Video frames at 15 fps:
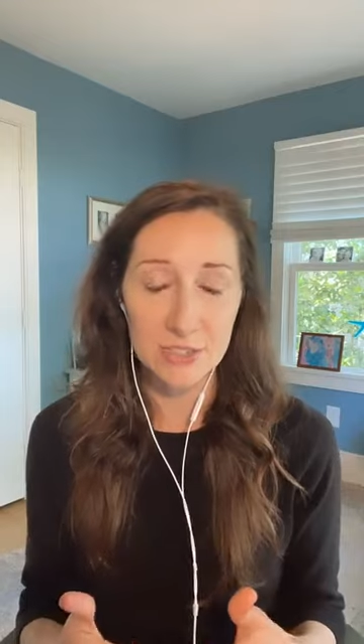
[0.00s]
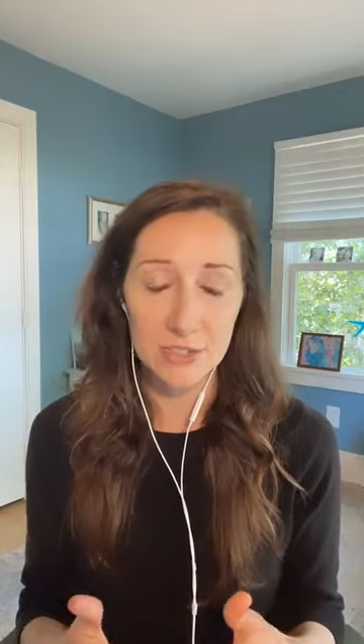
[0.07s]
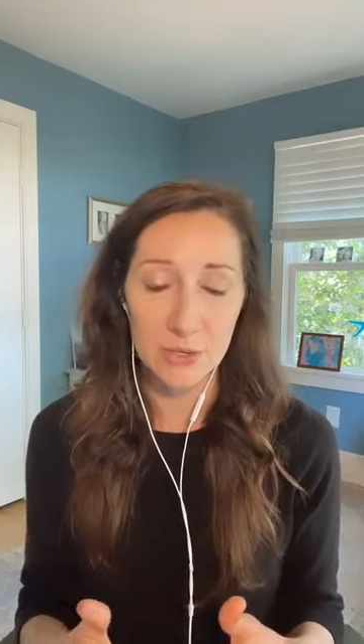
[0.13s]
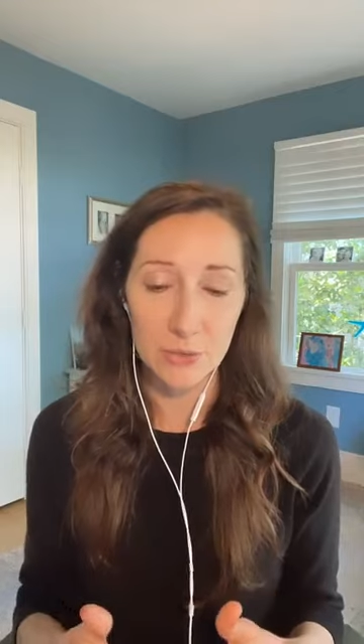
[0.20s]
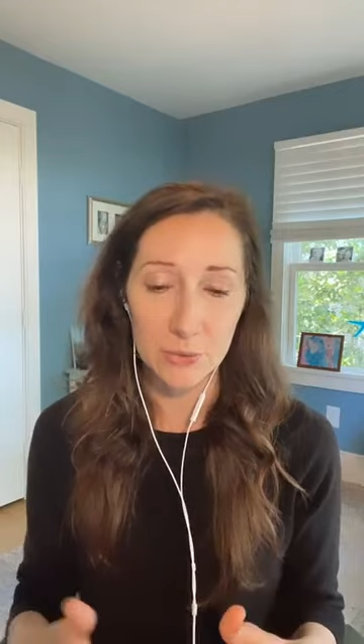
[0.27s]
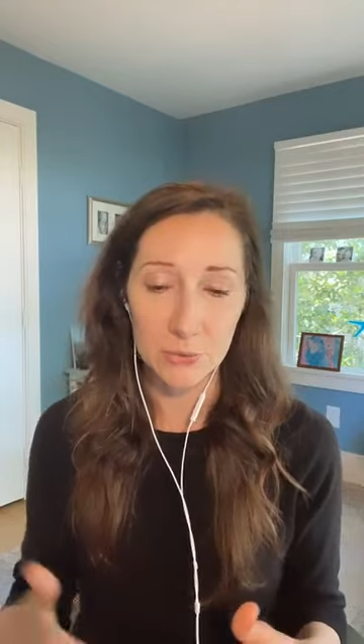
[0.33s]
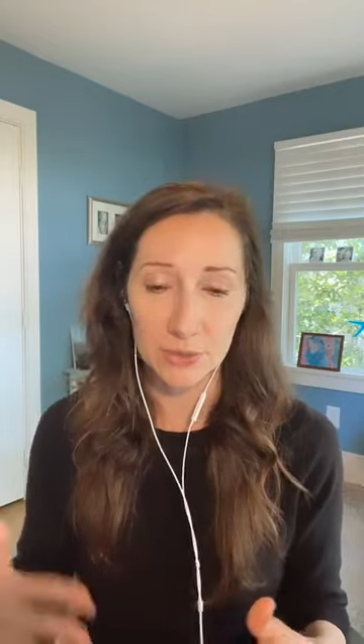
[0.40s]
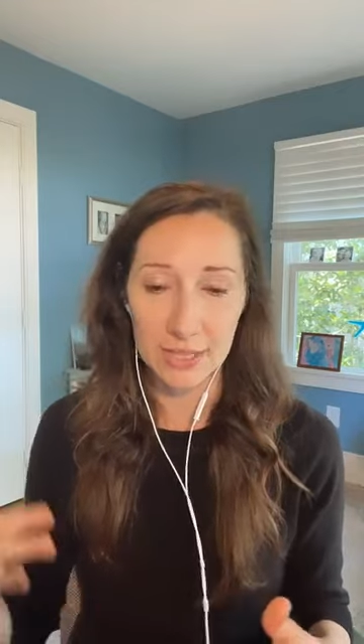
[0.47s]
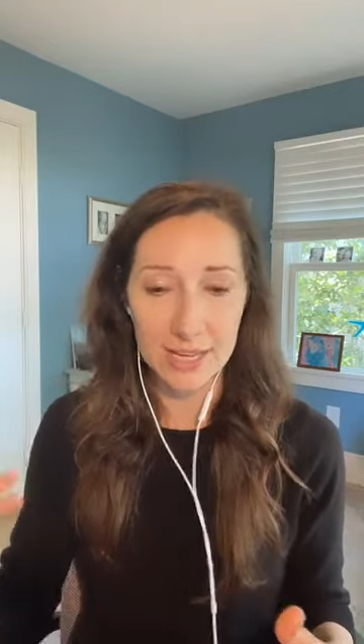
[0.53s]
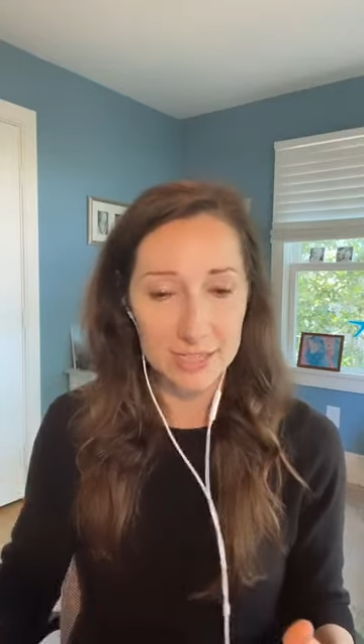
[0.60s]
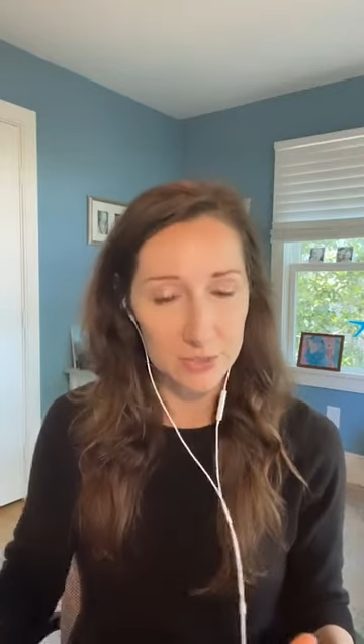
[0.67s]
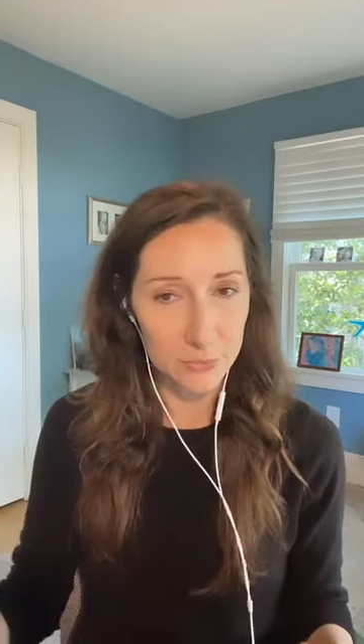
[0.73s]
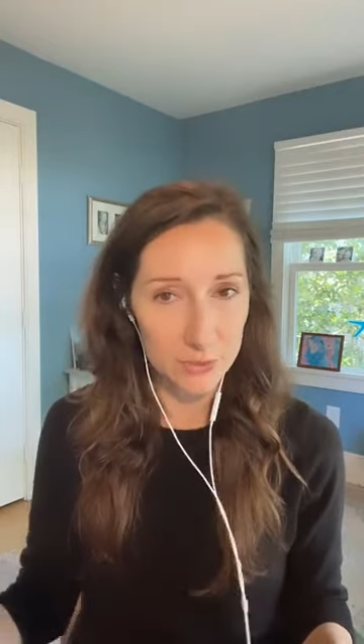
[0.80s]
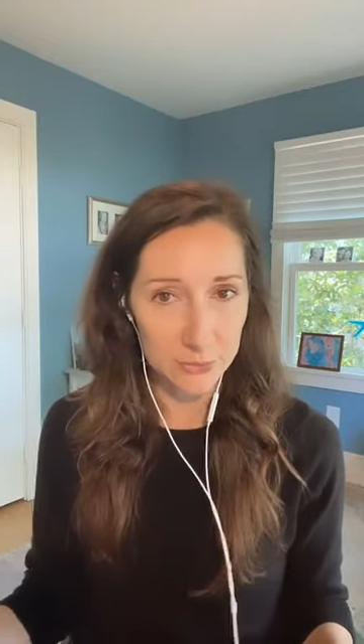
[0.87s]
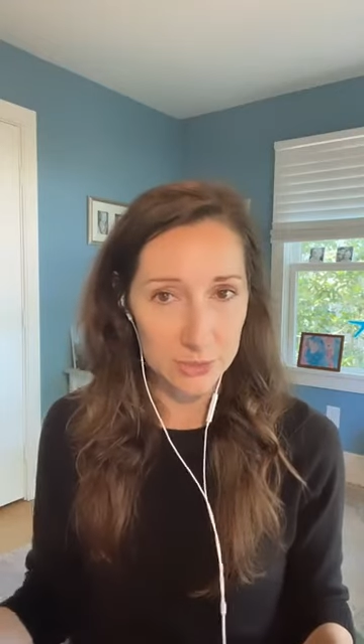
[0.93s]
So
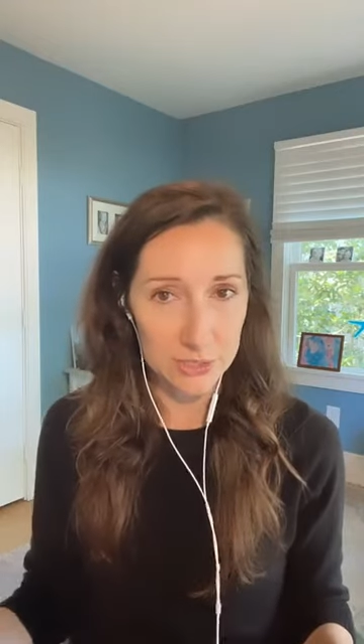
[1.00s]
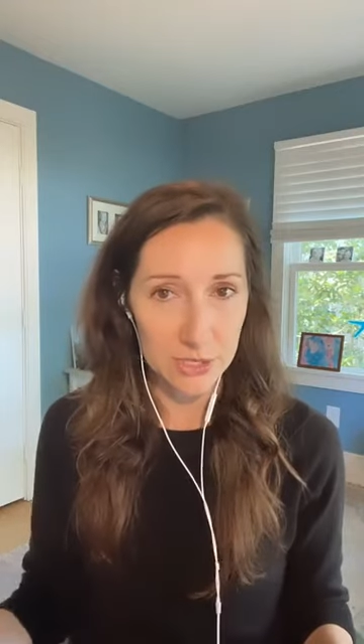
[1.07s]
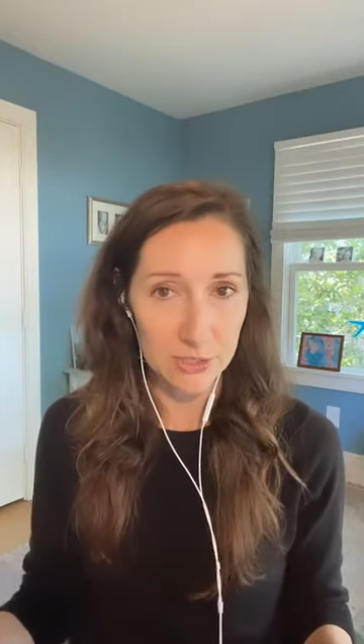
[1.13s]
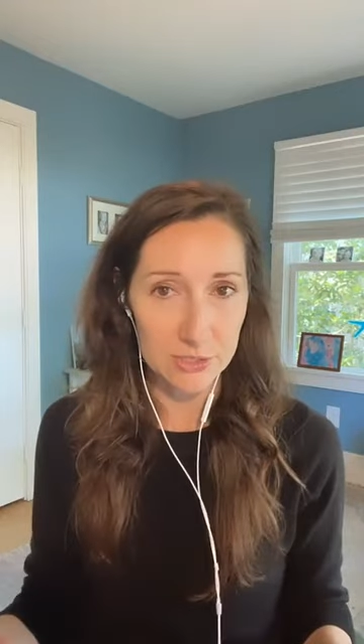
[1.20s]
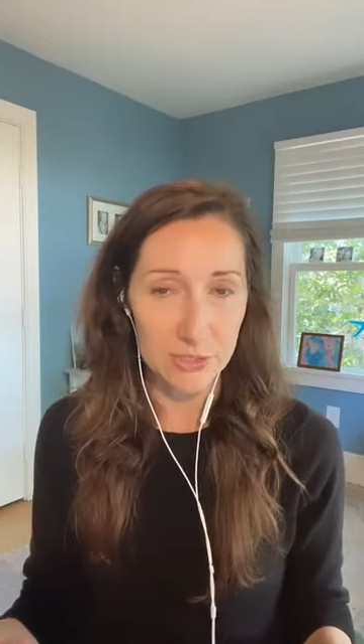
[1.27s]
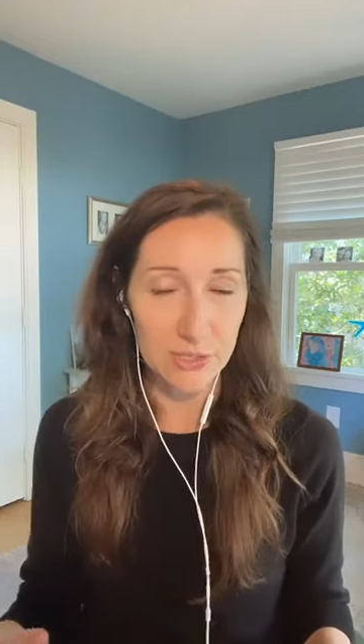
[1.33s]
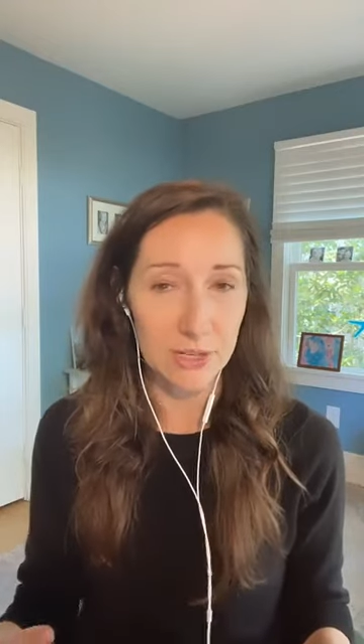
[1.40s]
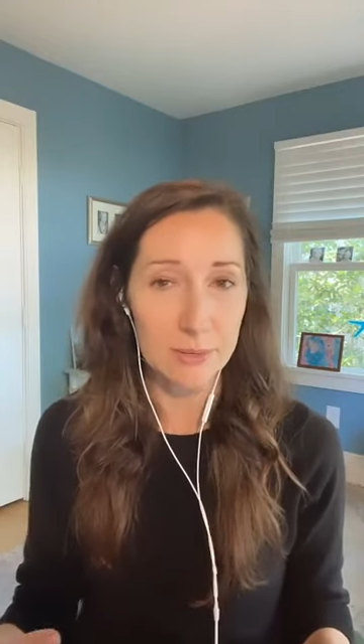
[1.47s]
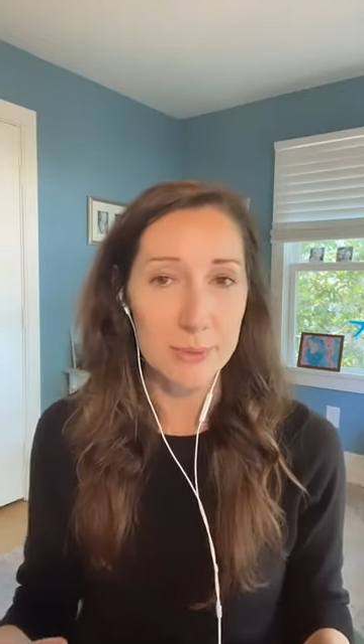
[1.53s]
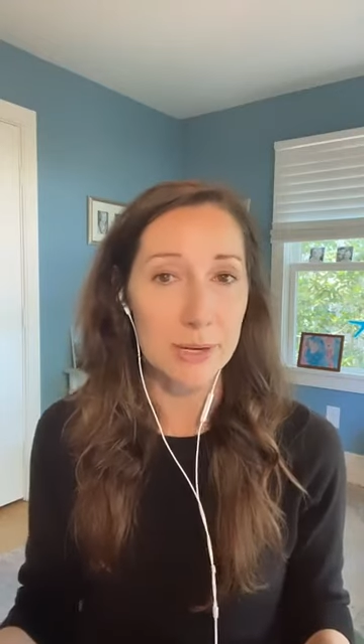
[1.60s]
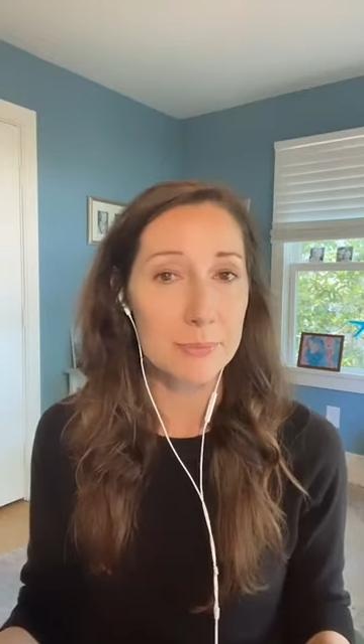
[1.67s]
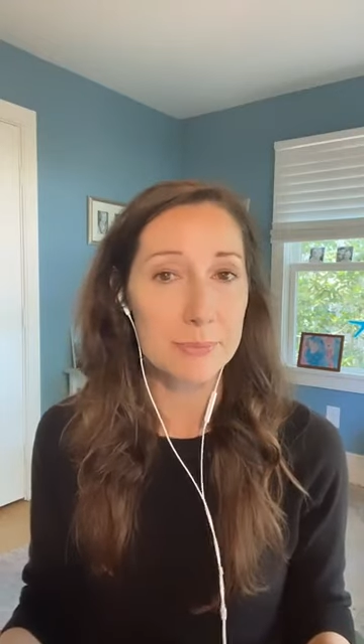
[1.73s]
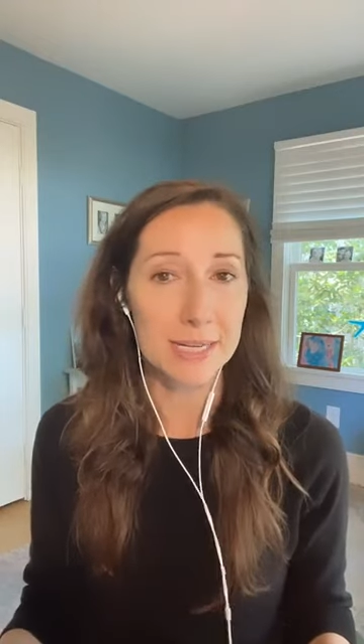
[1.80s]
last week we talked a lot about